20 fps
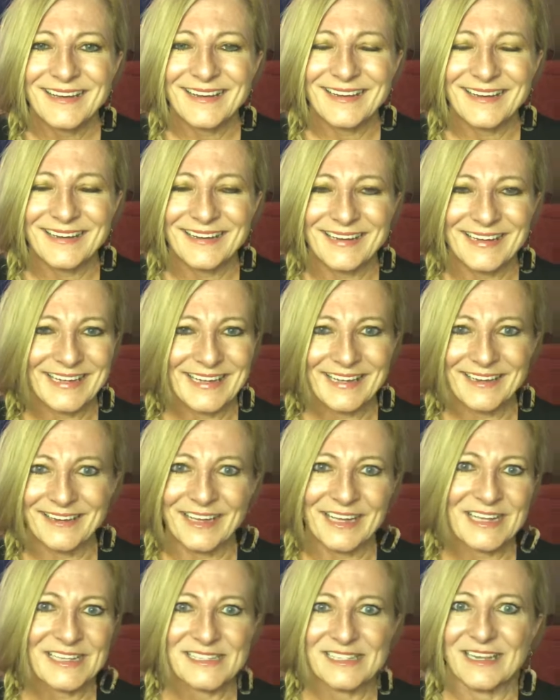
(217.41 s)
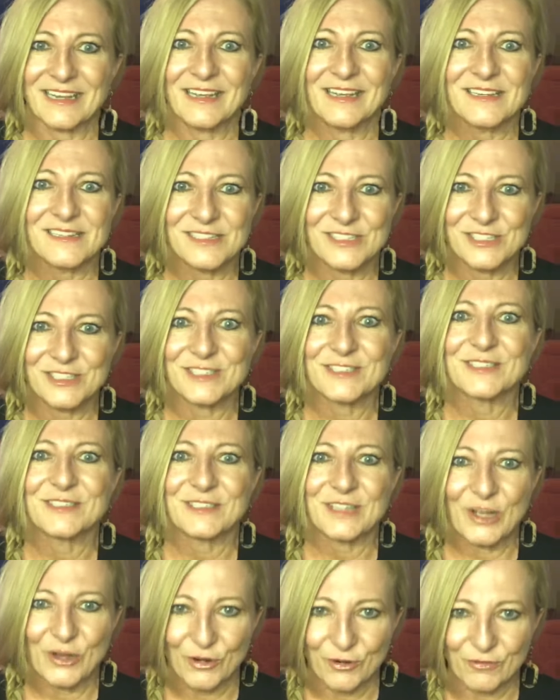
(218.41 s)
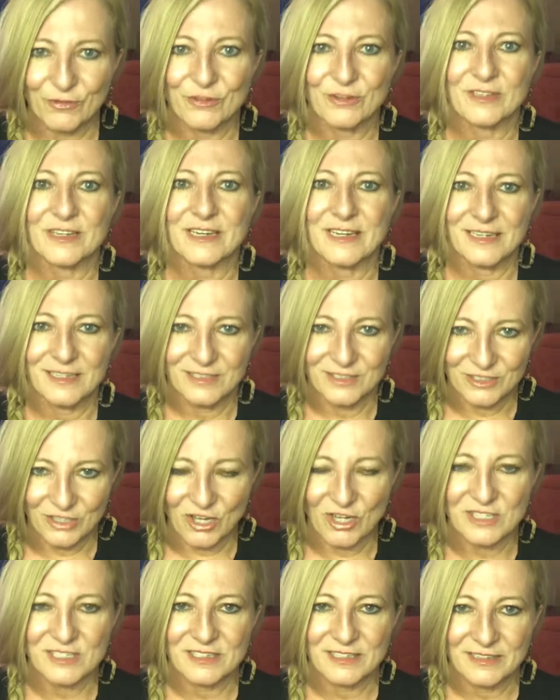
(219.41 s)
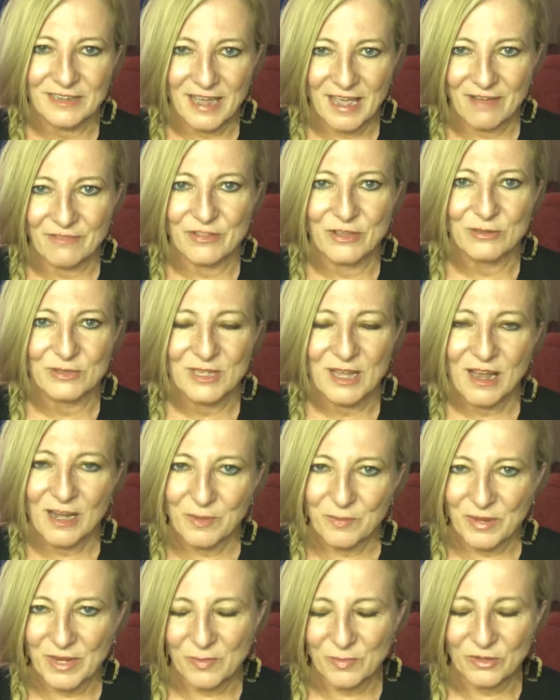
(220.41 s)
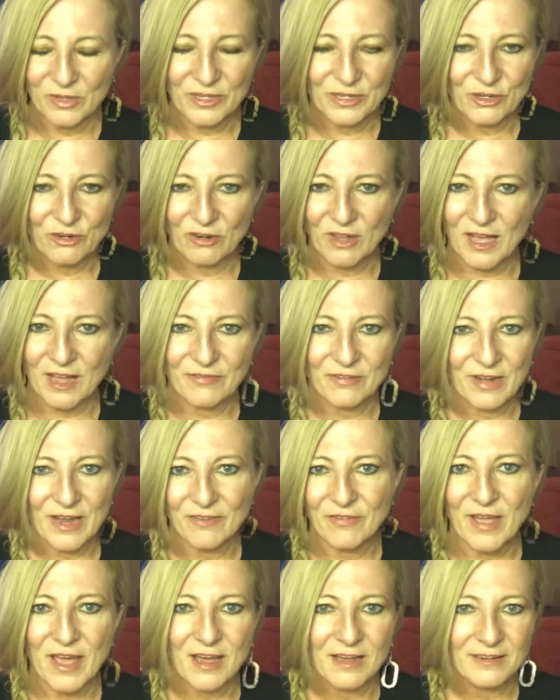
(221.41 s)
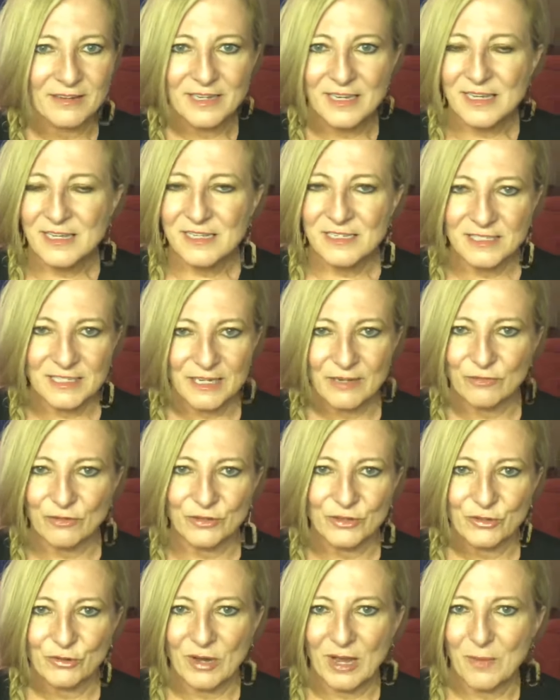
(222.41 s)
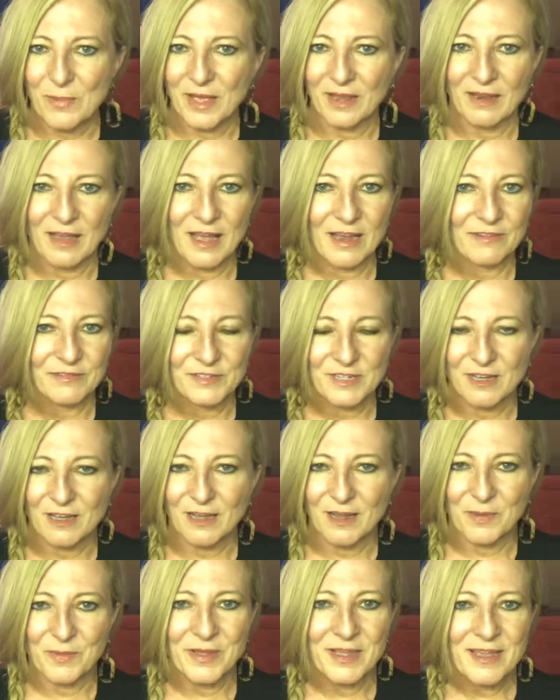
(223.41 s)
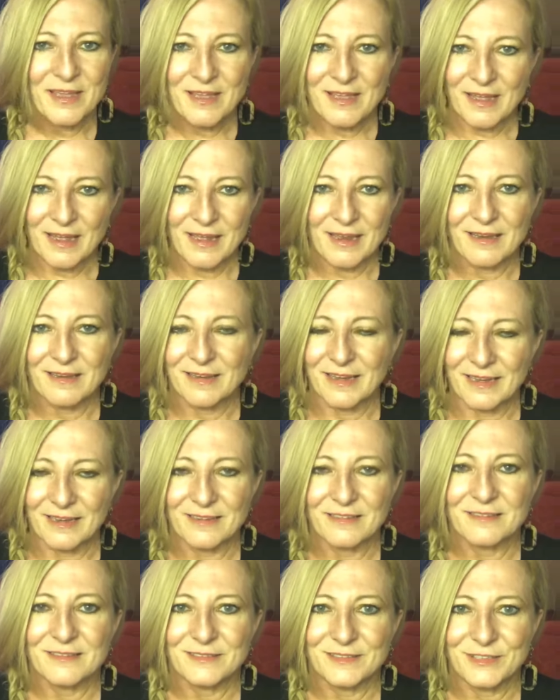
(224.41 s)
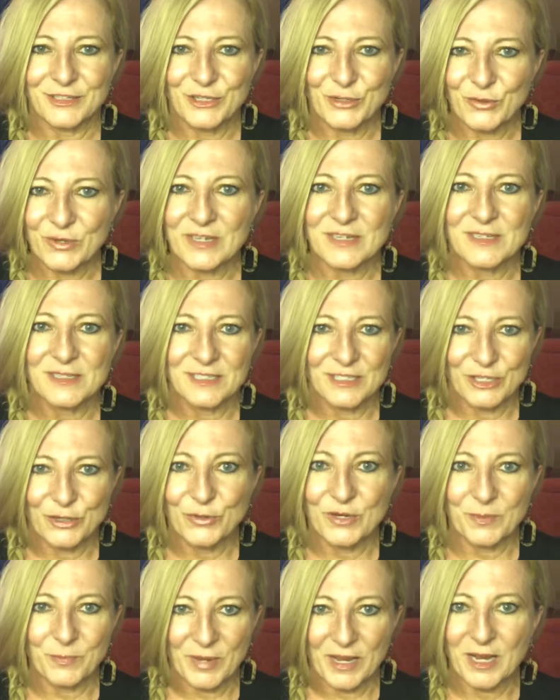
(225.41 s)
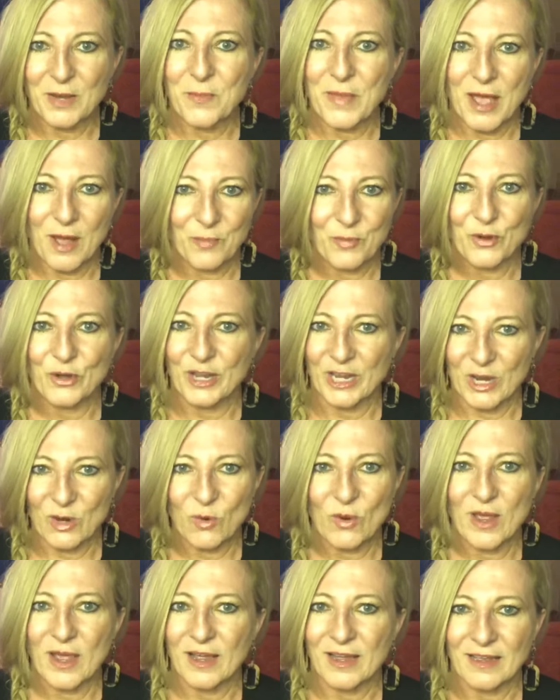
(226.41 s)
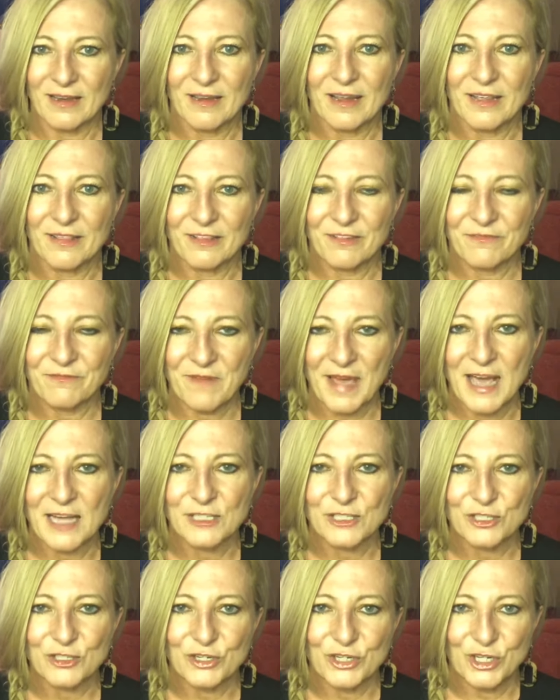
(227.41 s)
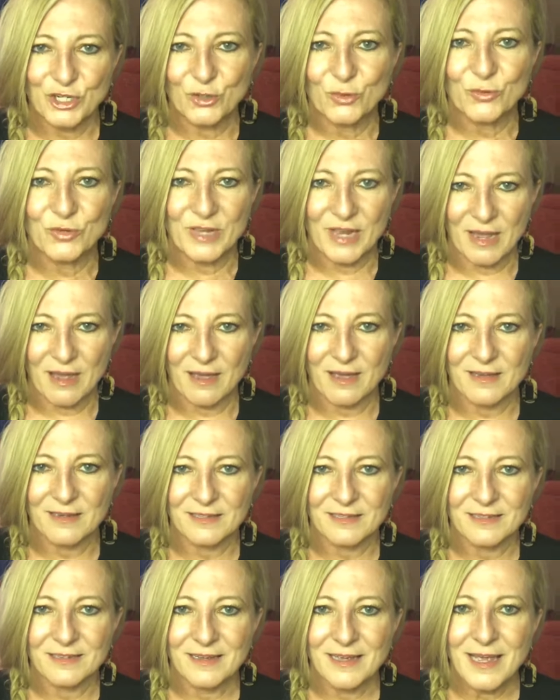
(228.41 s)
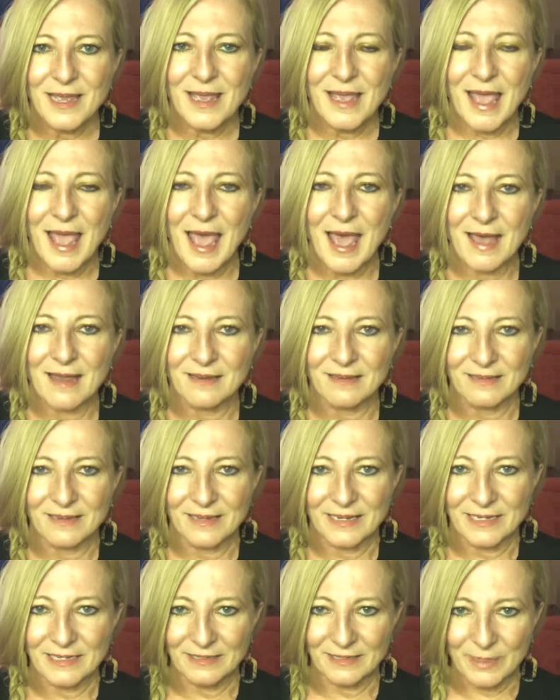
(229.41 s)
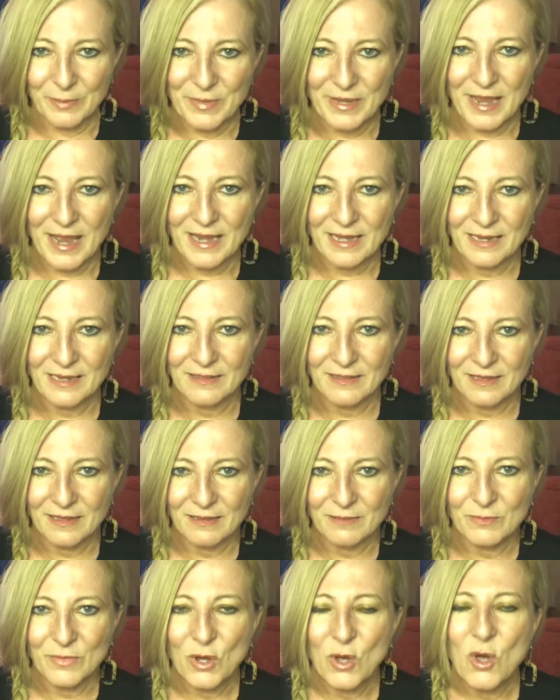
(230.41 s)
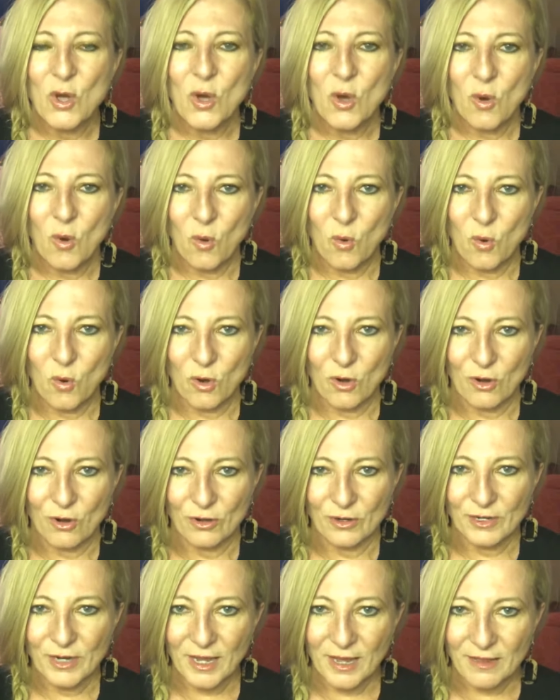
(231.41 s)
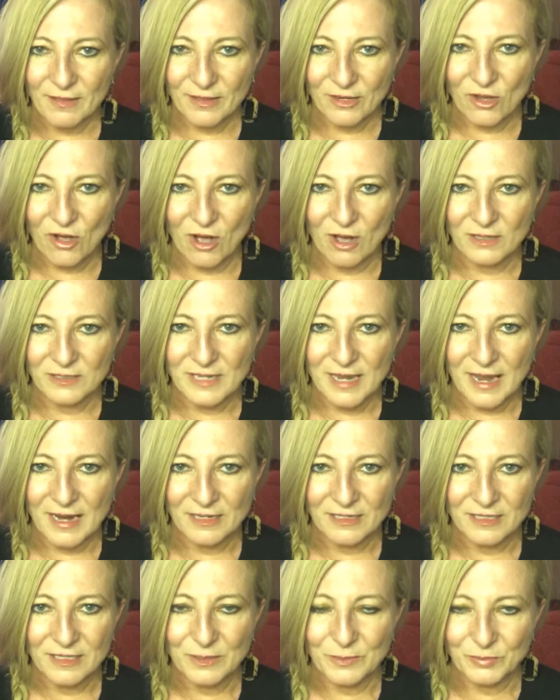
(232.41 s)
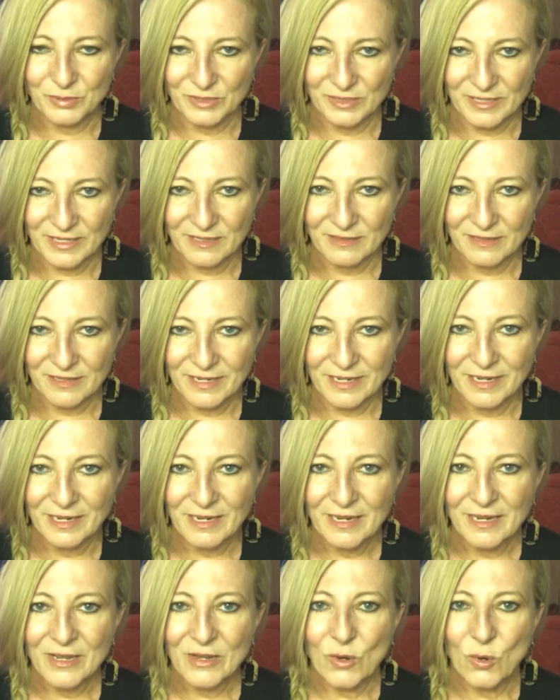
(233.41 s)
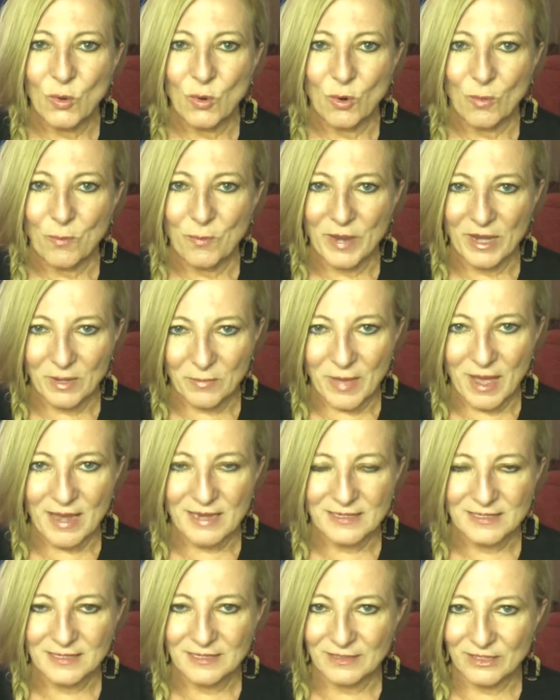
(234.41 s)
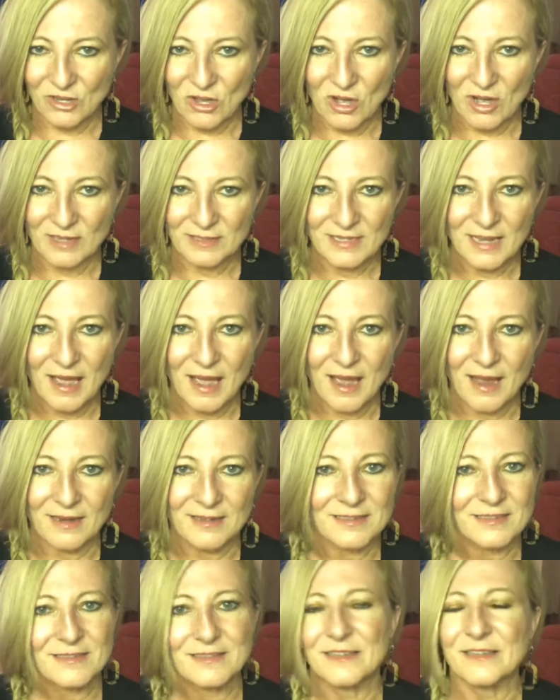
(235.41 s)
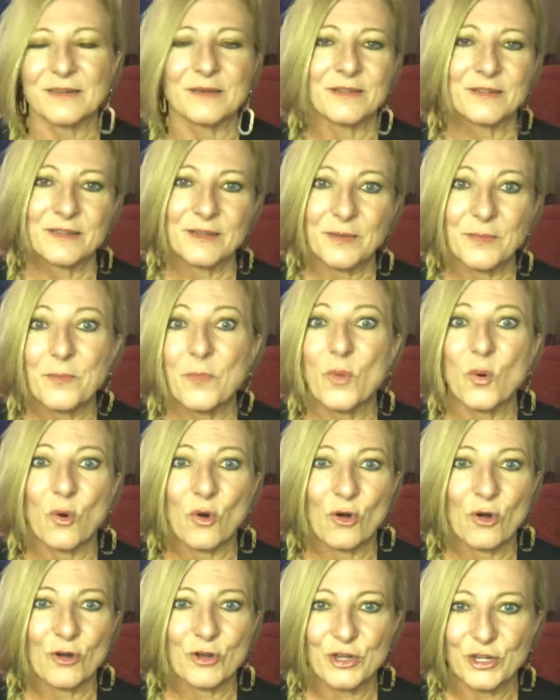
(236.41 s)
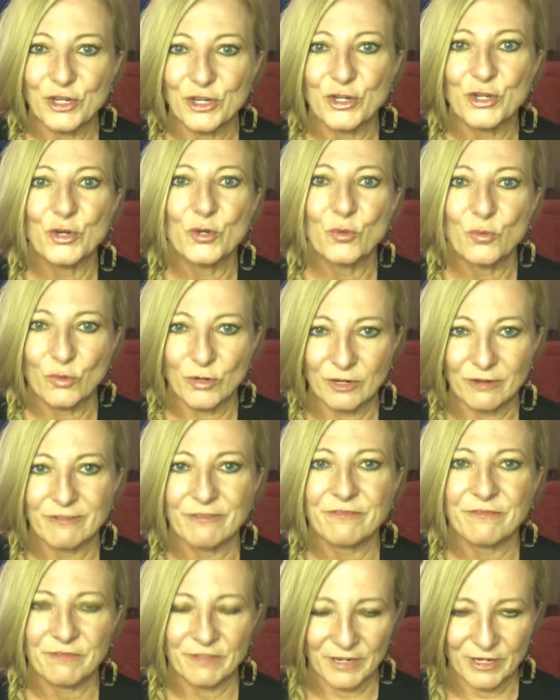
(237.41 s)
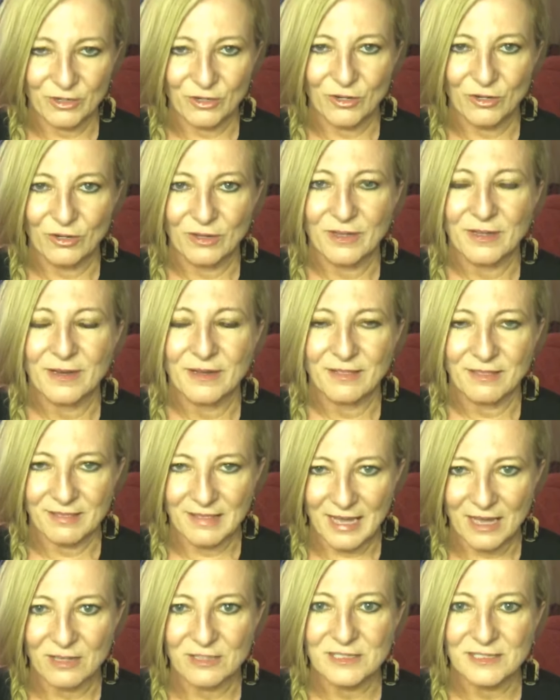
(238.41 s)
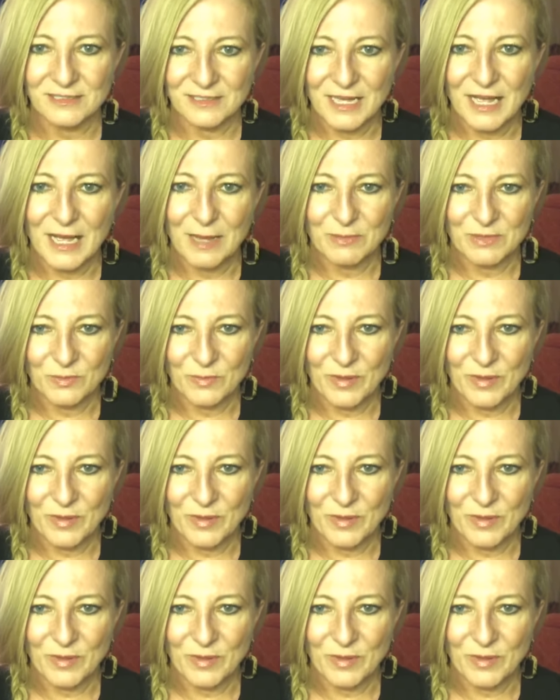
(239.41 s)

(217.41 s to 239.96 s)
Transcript: again, like I say, it is just overly exhausting to have those kind of people in your life. And I've had several throughout my lifetime, and you can pick them out pretty quick. And the faster you get at eliminating them or cutting the contact completely or minimizing the contact, the more you will feel 1,000 times